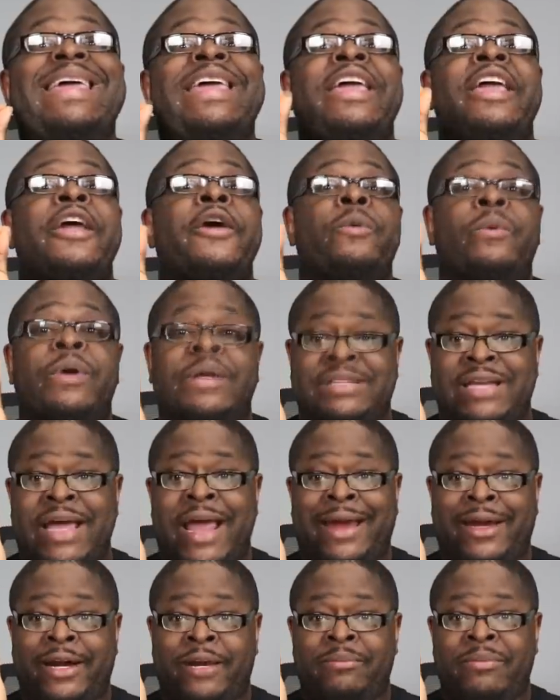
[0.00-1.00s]

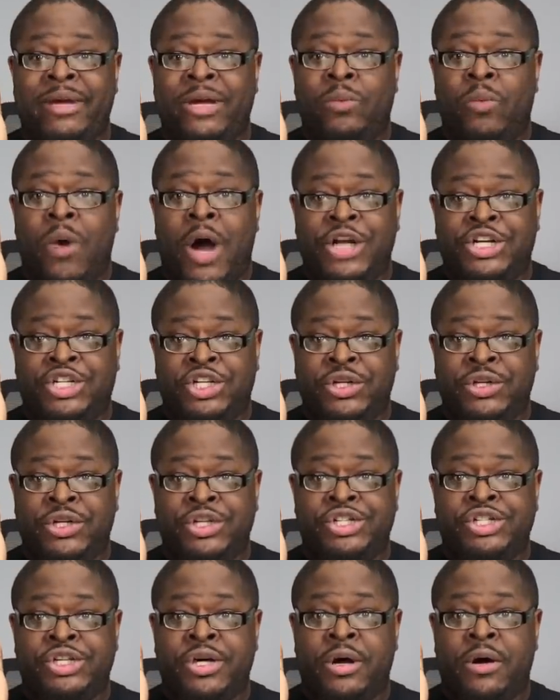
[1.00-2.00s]
irritated me watching
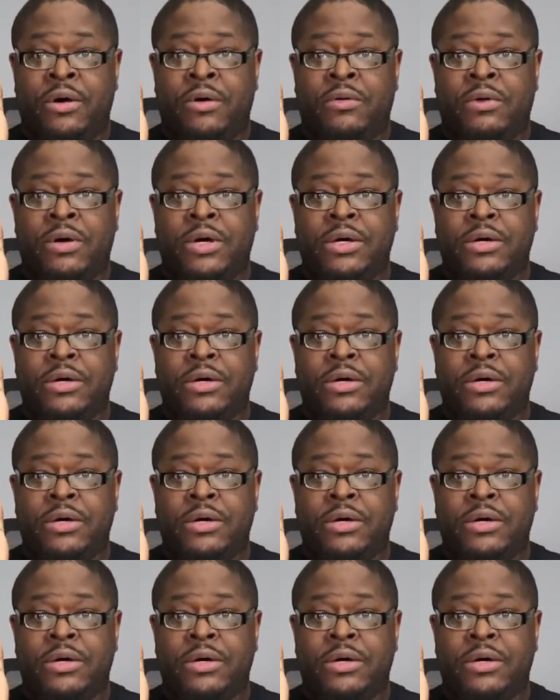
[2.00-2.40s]
the show.